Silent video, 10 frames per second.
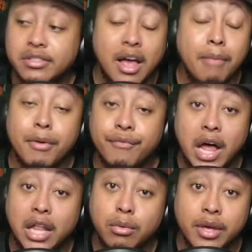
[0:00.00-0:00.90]
So I've been
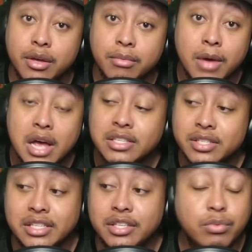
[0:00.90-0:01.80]
following him
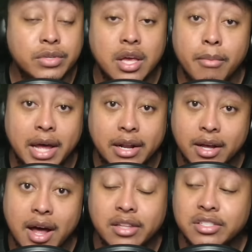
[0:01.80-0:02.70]
since he was coming out of
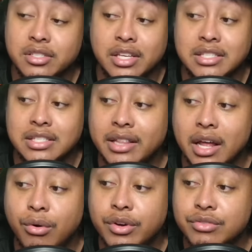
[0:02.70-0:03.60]
college and things
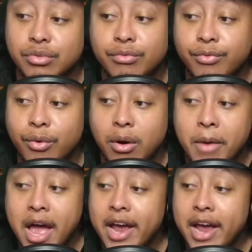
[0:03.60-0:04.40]
that, always rooting for him.